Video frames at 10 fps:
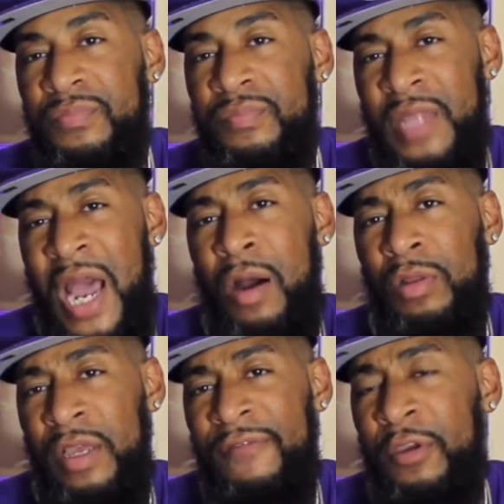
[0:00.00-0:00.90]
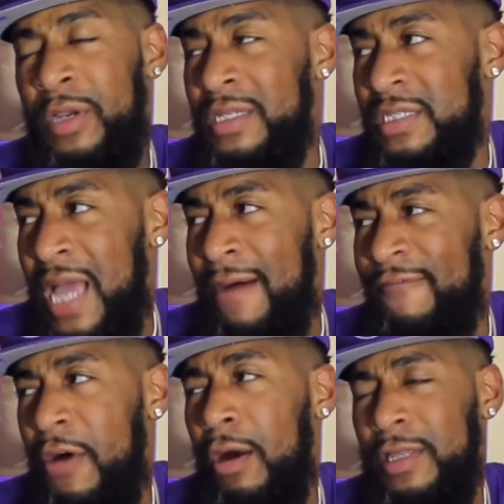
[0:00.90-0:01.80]
Not only if you can stop
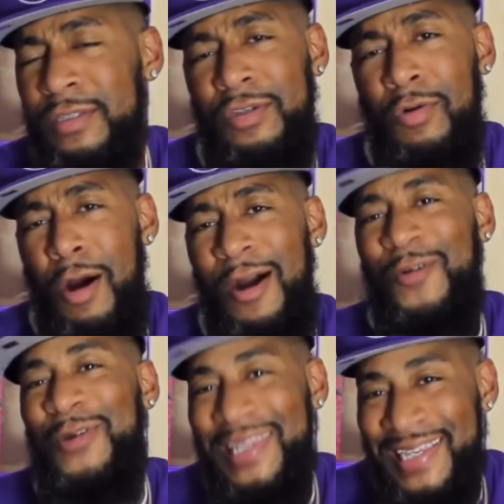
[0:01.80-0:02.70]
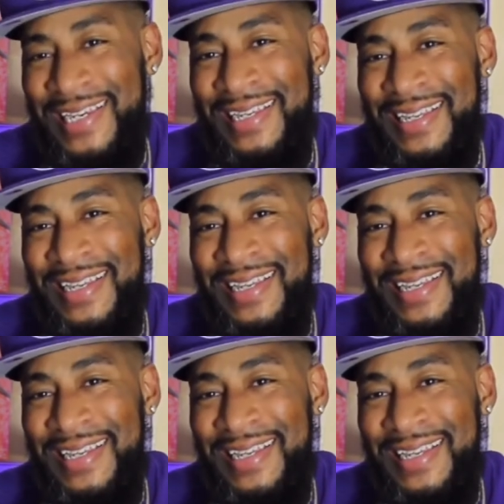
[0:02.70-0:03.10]
falling so awkwardly,